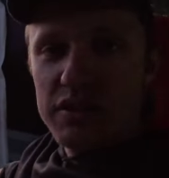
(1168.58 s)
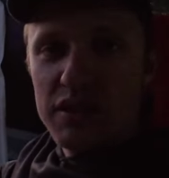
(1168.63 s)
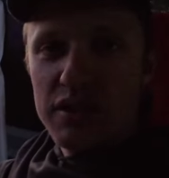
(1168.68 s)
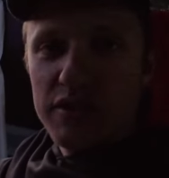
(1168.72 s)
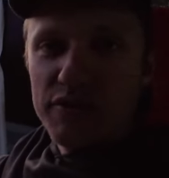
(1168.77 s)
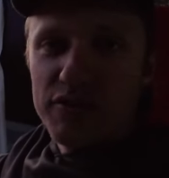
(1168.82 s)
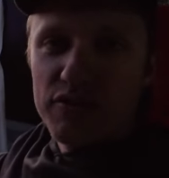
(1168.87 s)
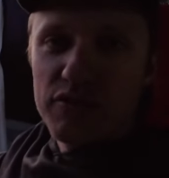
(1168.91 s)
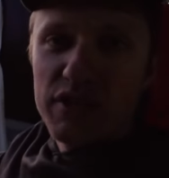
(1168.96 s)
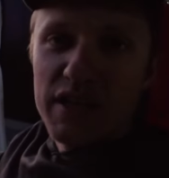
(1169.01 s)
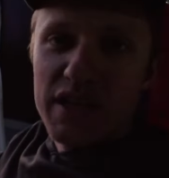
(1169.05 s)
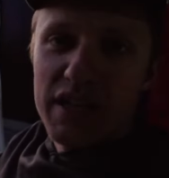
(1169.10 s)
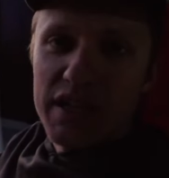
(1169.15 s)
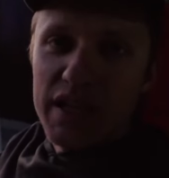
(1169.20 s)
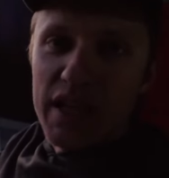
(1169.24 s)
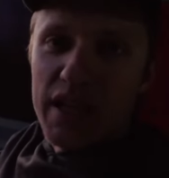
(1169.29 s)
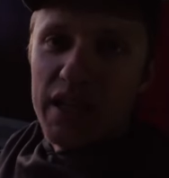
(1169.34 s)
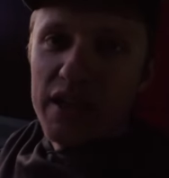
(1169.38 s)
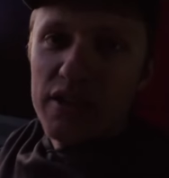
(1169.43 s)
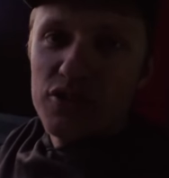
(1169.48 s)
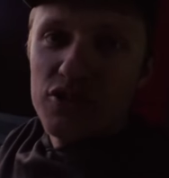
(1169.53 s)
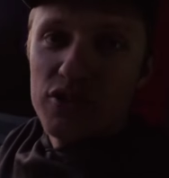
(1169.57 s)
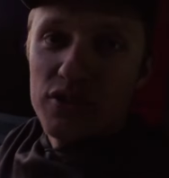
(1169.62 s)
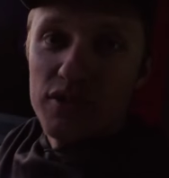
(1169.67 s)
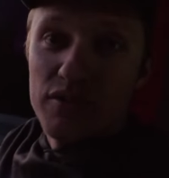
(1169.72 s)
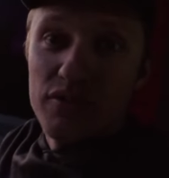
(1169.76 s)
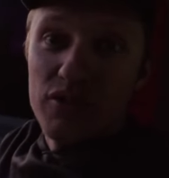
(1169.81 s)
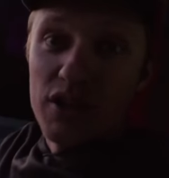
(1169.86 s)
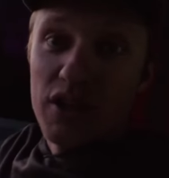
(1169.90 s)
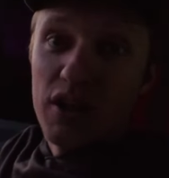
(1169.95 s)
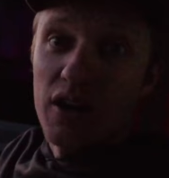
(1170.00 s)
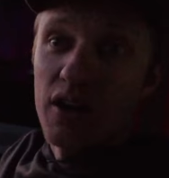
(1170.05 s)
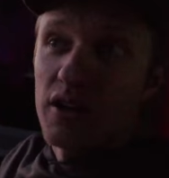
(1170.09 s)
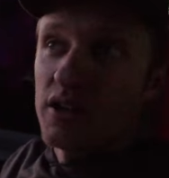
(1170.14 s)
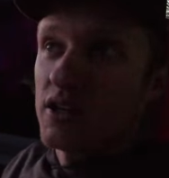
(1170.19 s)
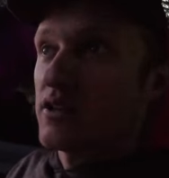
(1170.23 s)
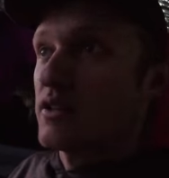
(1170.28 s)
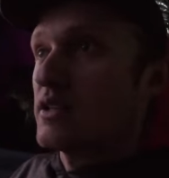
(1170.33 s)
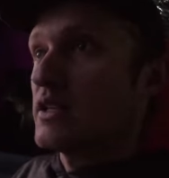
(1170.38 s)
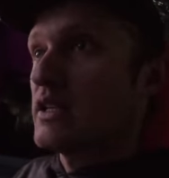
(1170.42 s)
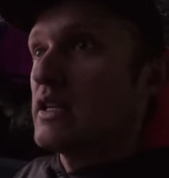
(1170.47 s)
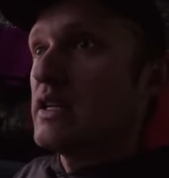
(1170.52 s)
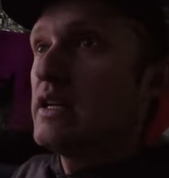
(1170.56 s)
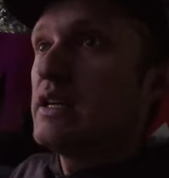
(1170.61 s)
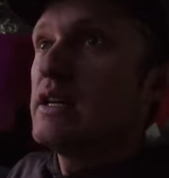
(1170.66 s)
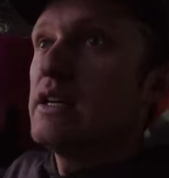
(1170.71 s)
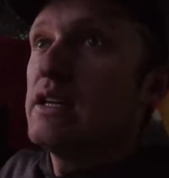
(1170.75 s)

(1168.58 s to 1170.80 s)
to the fleeting edge of the concrete.